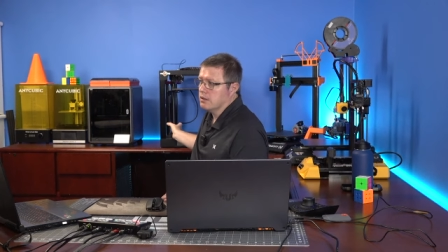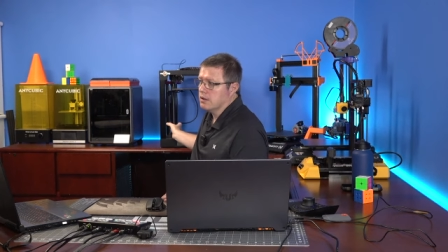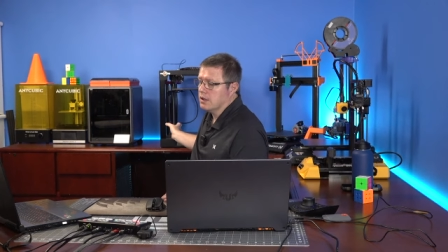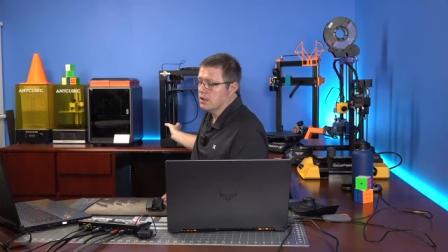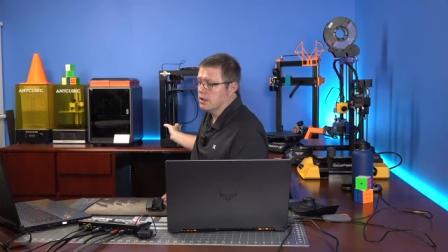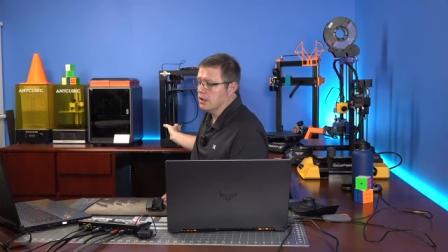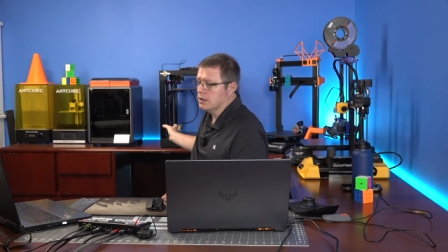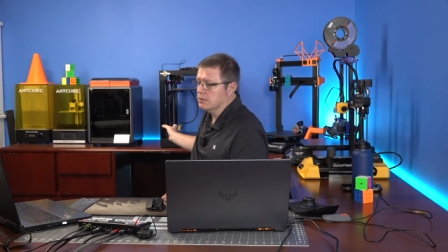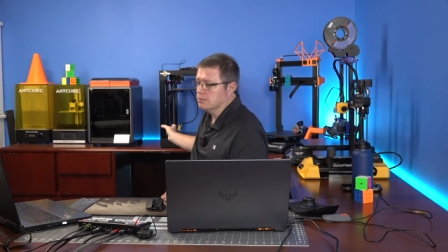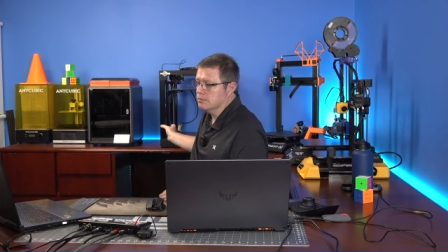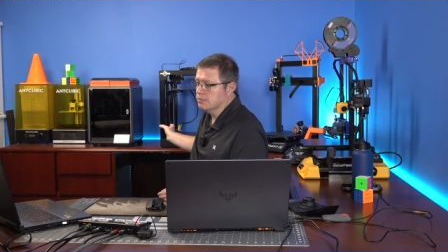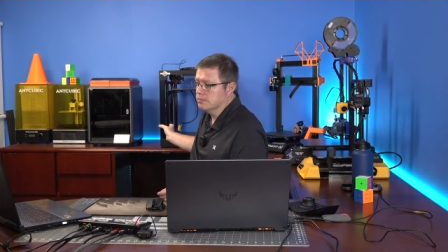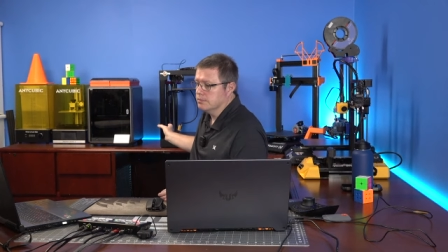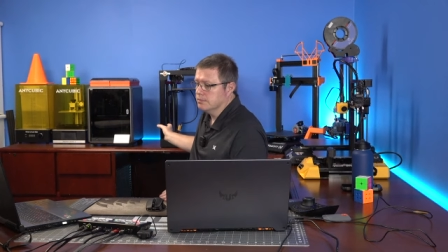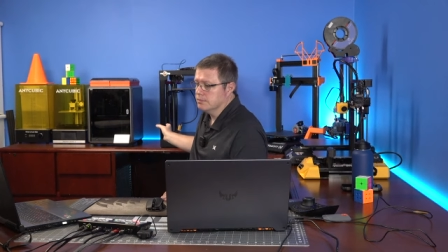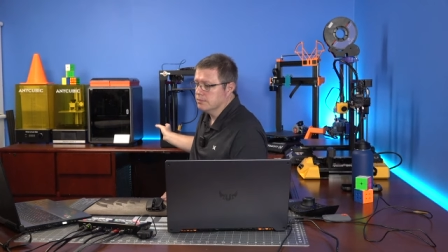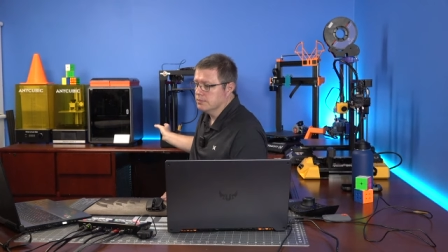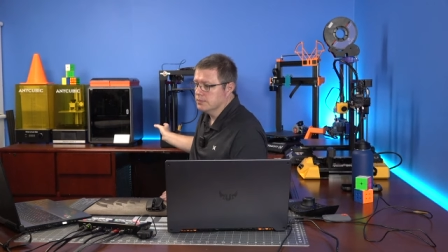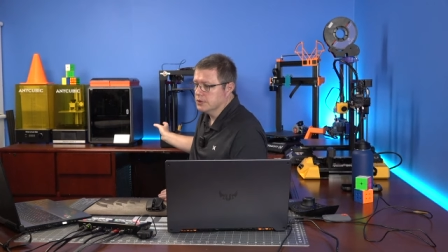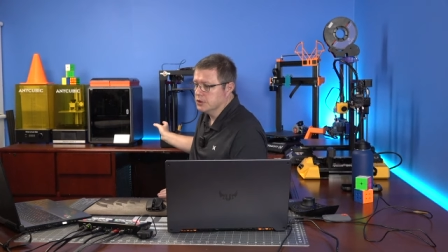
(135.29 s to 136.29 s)
um,
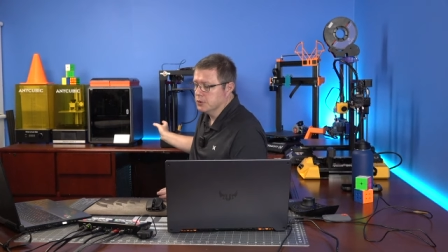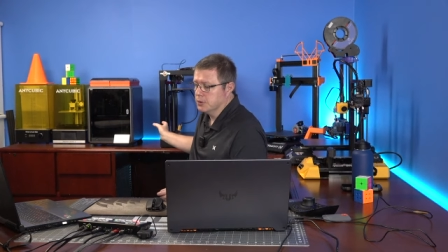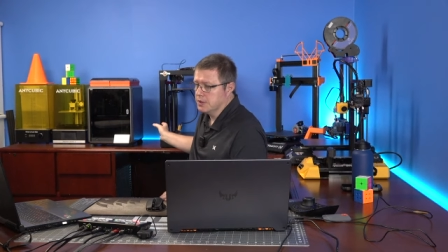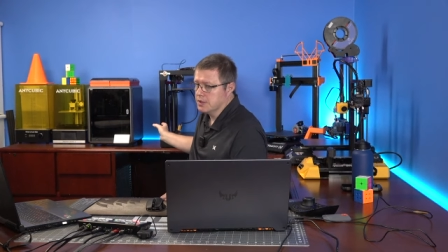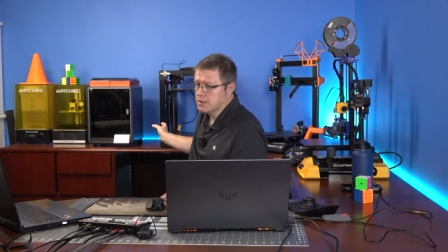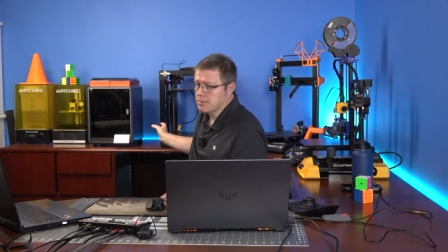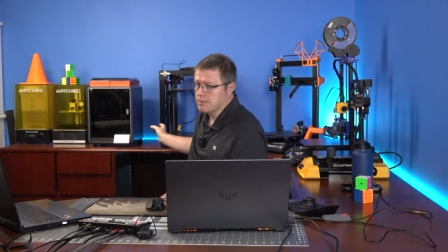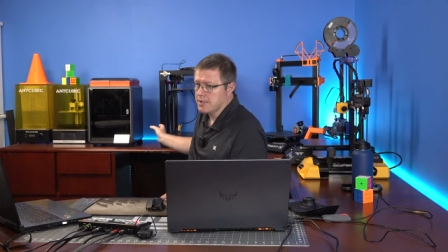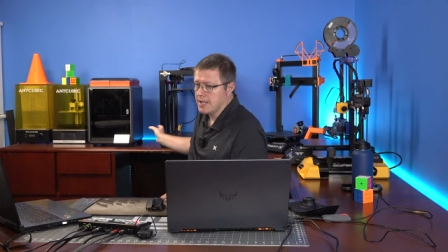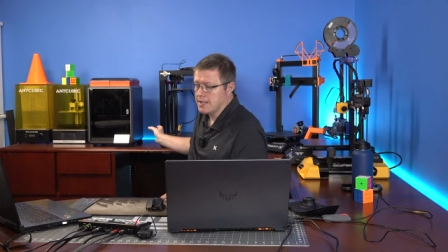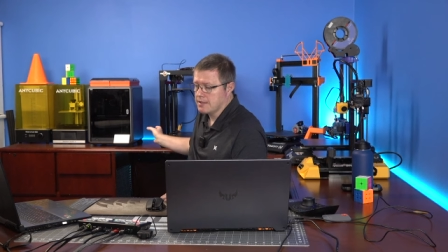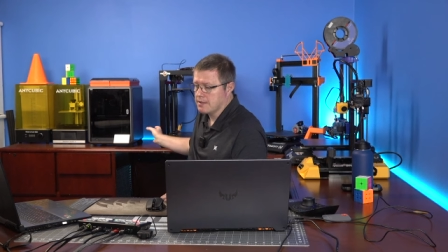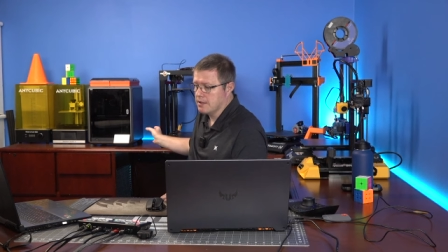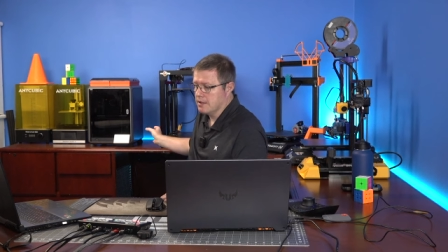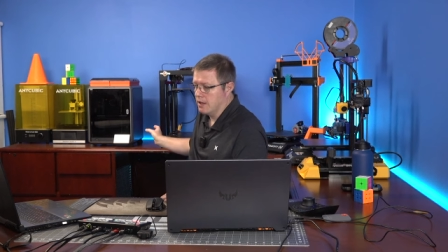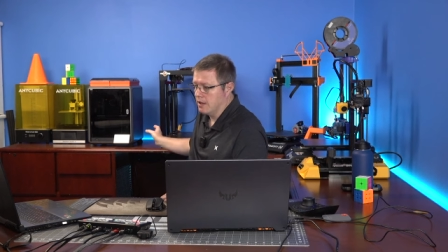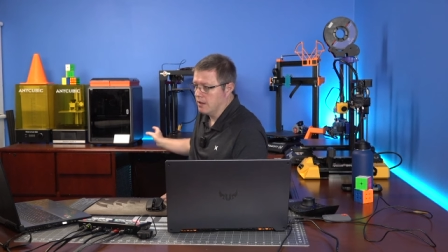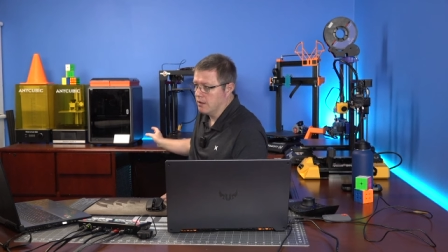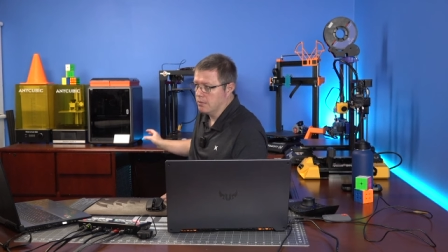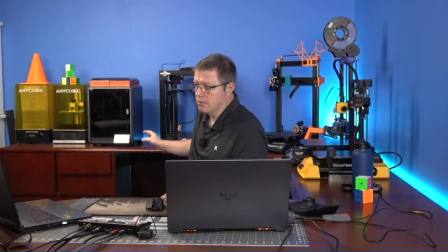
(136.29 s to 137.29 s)
doing some testing,
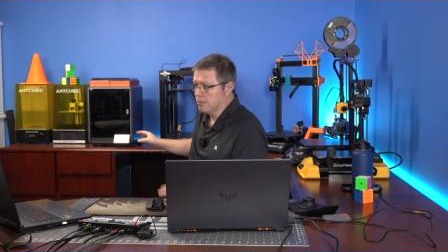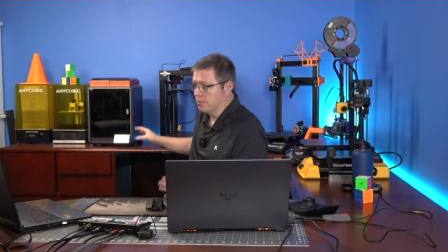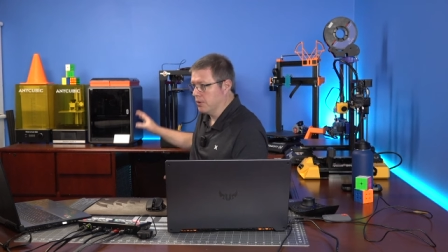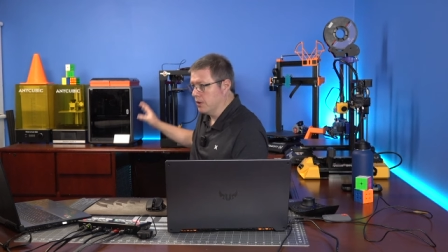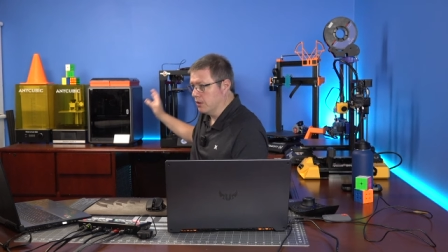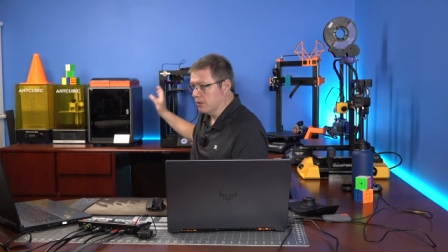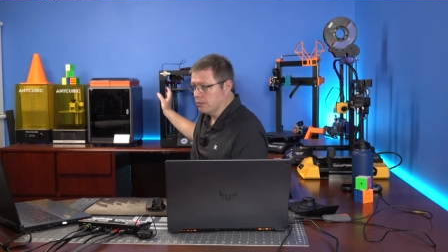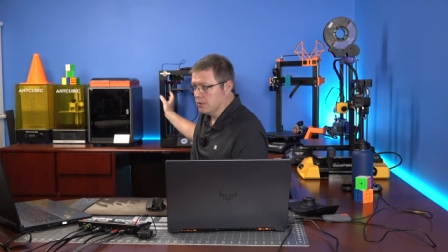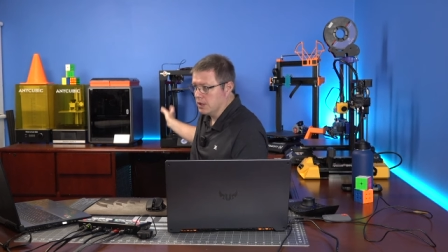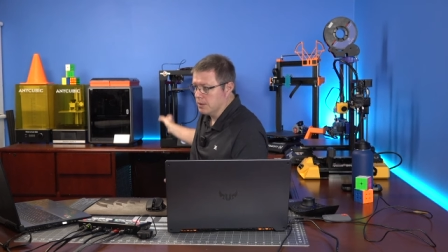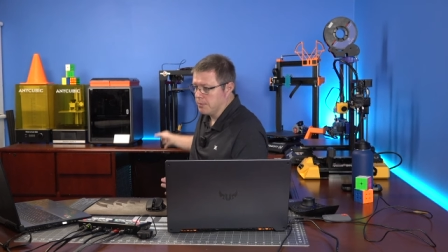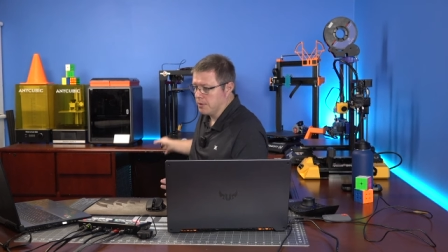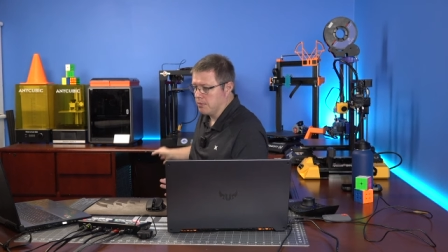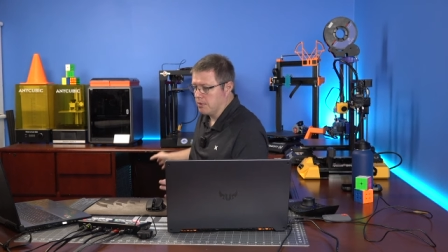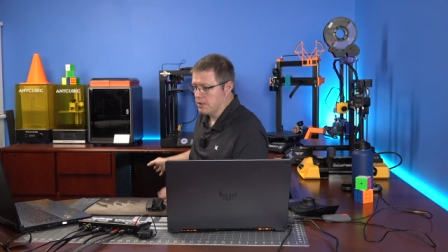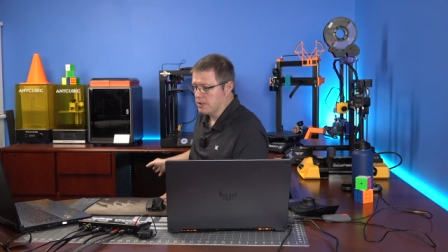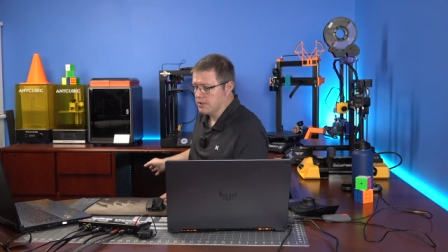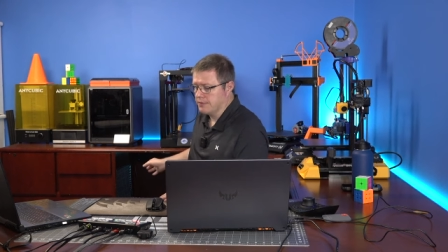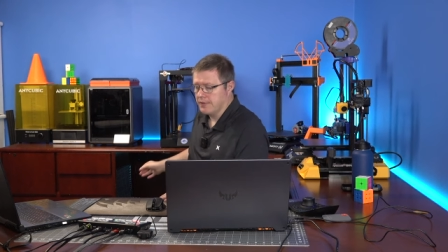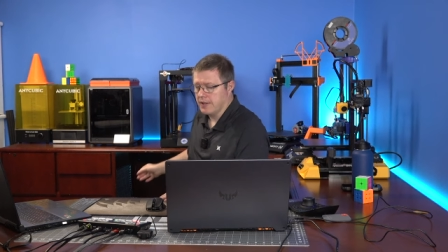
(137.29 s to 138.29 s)
and it you know Klipper
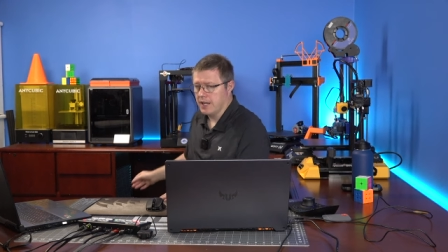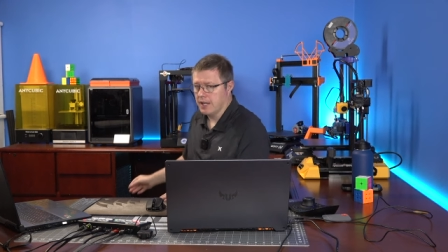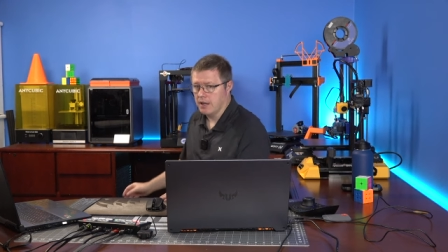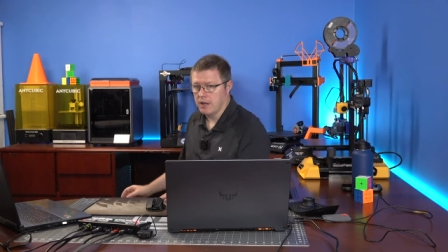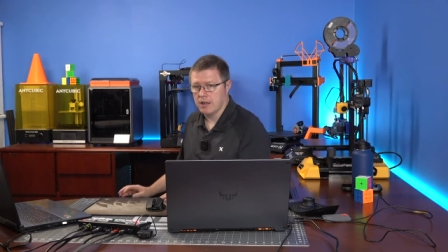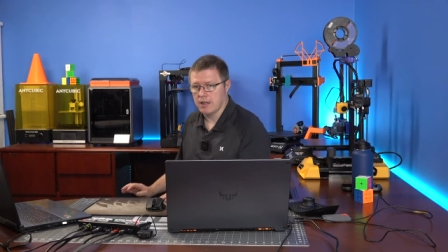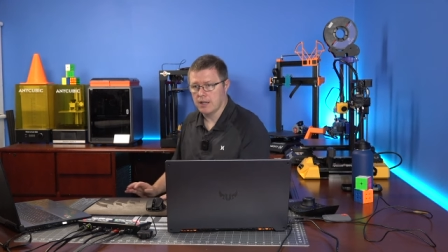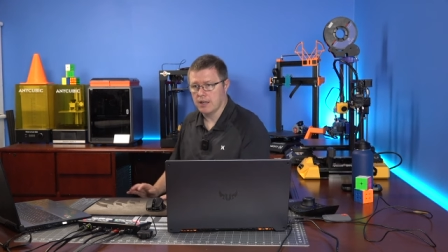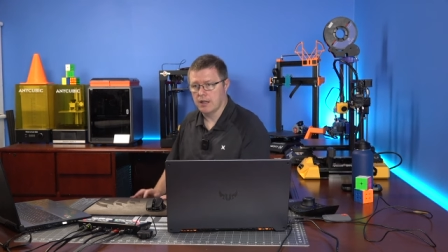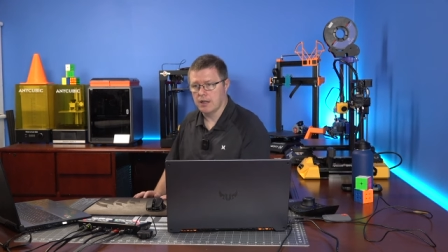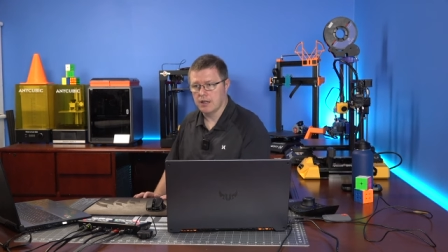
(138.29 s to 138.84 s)
runs fine on it.